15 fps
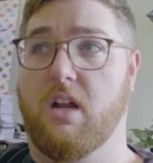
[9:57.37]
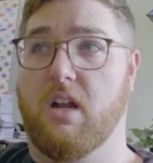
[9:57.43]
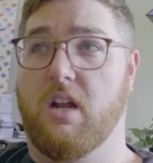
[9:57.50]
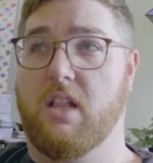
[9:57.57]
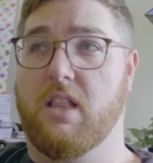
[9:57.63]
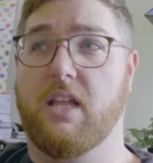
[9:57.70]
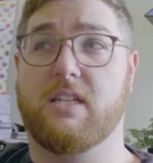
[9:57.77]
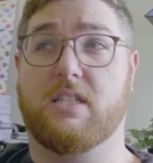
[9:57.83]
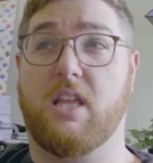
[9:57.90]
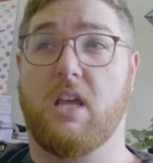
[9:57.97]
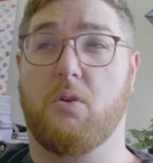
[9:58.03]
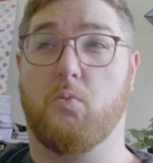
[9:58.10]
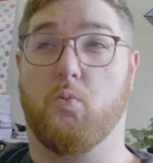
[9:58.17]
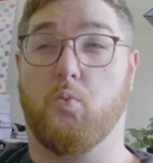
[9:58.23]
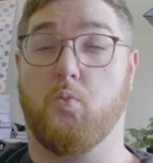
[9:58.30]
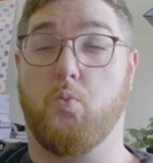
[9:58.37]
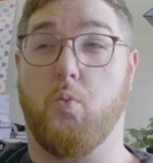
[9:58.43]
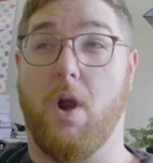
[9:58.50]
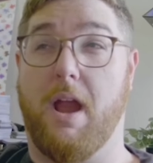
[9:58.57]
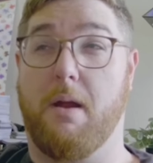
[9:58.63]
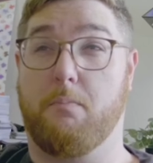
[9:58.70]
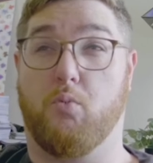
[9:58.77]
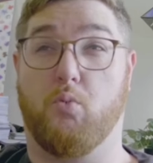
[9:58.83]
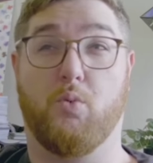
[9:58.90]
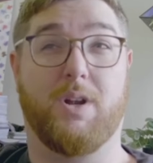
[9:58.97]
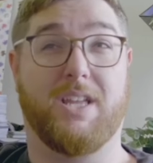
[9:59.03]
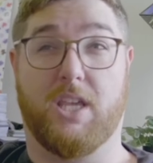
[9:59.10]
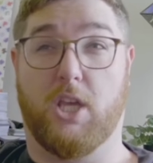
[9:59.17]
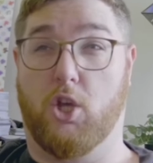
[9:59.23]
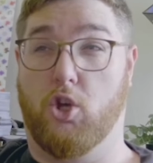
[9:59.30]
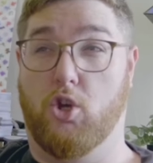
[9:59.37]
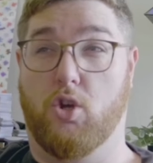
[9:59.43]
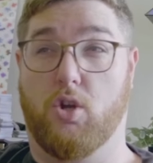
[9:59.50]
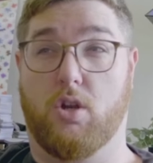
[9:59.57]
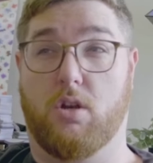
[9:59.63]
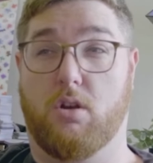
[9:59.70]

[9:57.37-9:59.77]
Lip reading: Unless they ramp really good.